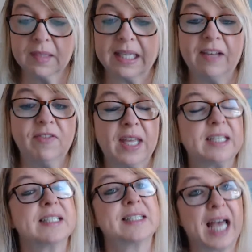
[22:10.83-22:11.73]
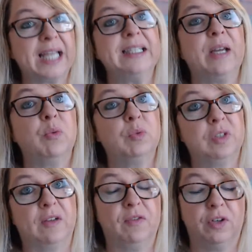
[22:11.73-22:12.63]
if they decide
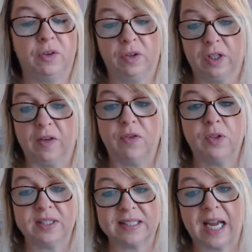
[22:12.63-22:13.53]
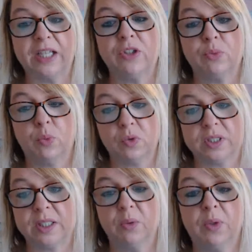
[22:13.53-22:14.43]
if you decide you
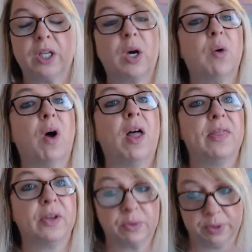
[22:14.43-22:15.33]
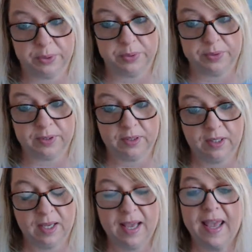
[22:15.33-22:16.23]
still want to go on the cruise,
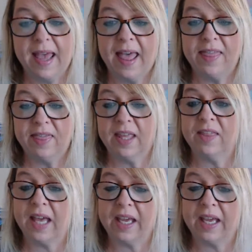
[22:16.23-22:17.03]
then